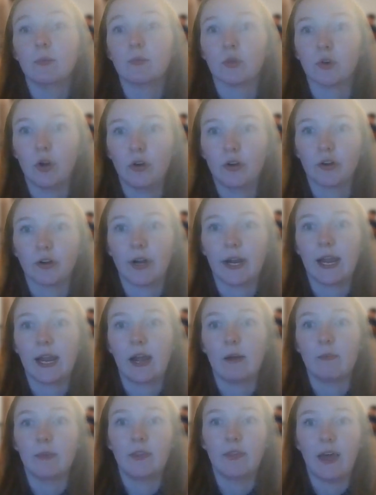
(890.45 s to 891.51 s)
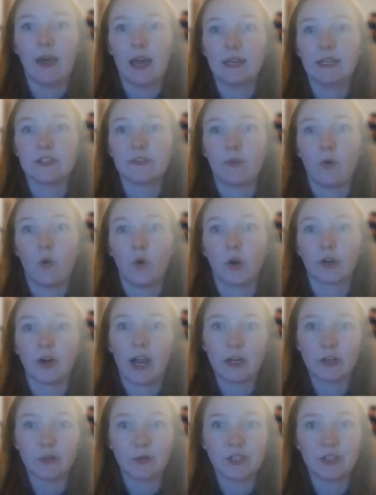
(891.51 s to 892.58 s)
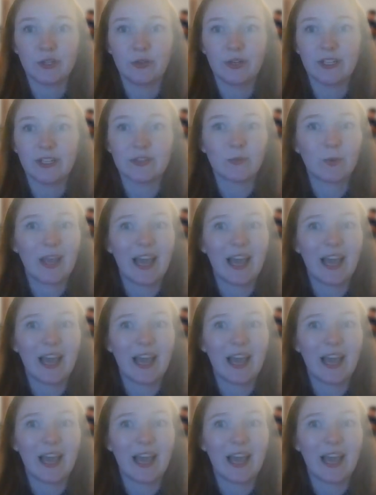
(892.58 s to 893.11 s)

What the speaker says: program that is for graduate students.